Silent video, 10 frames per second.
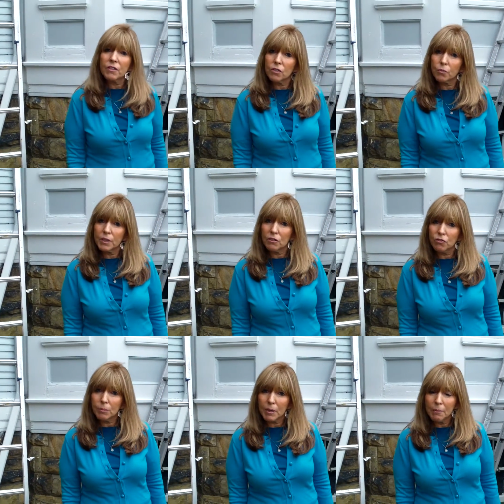This is where the
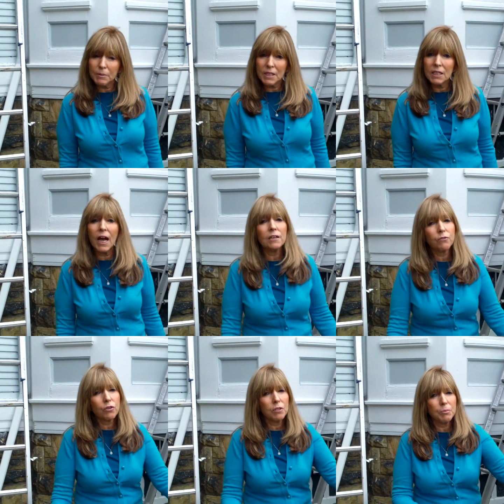sheep comes in. And
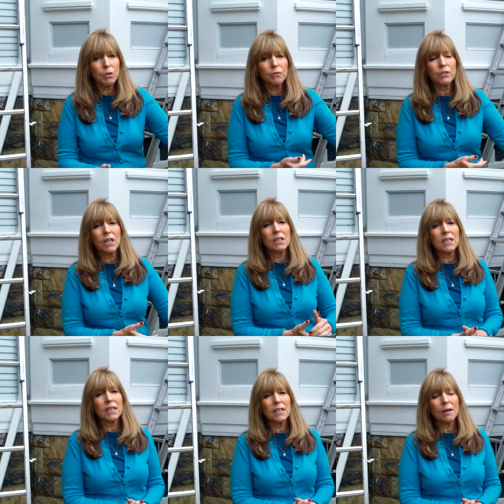of course, a beautiful young
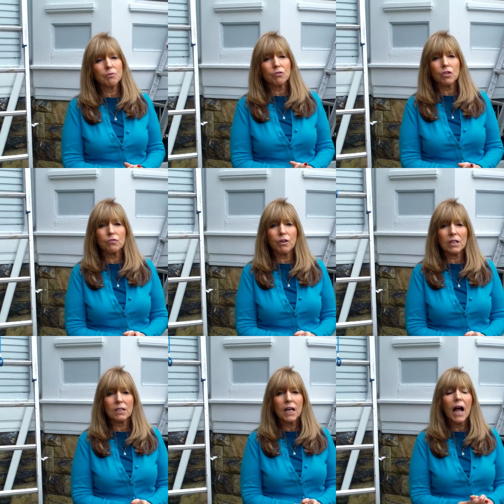lady comes across
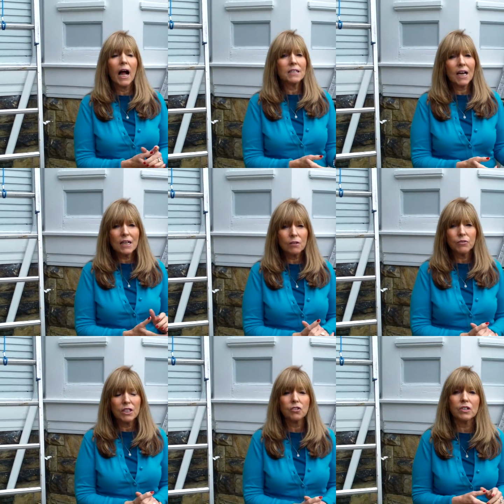Rachel, and Yaakov
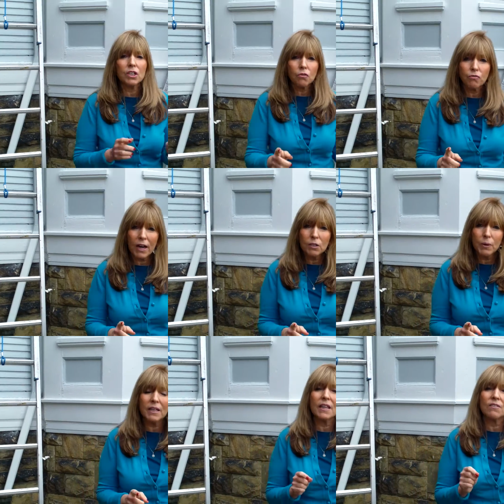sees her and knows right
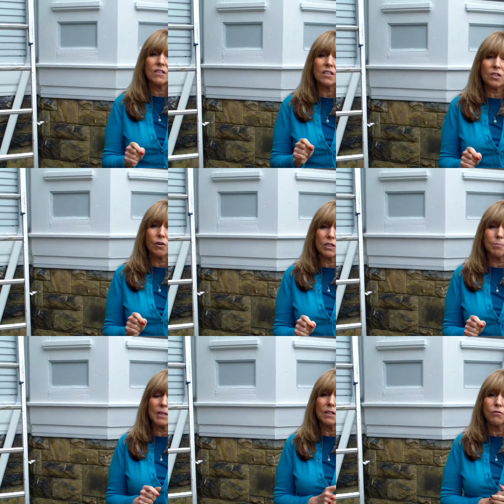away that this is going
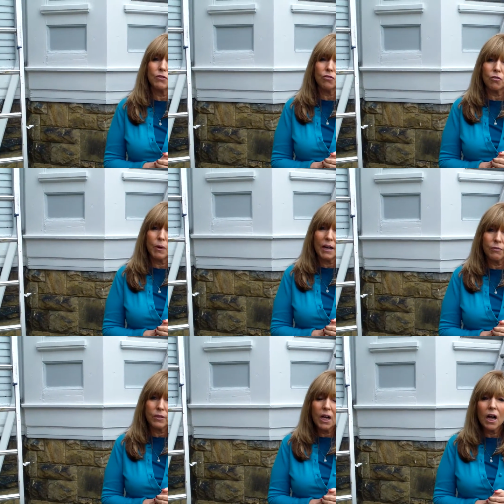to be his future
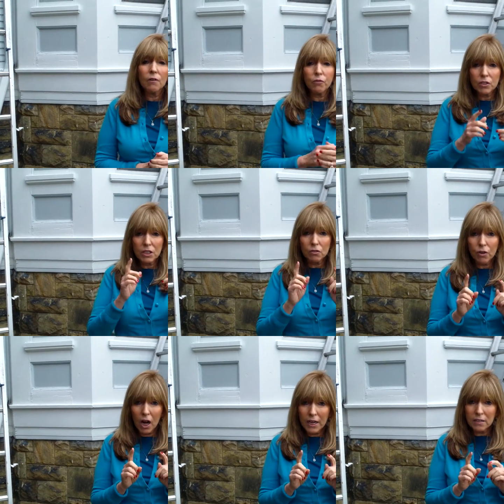wife. Of course, he
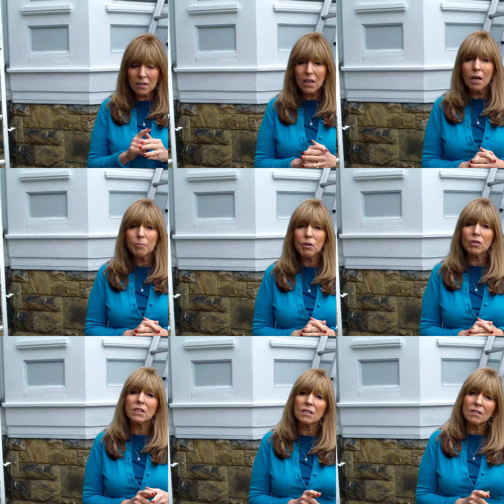cries
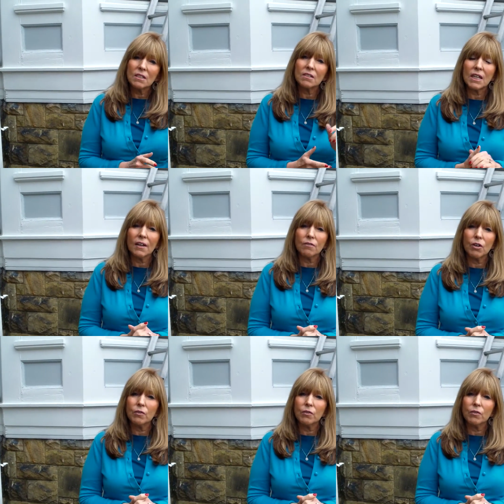because he sees down the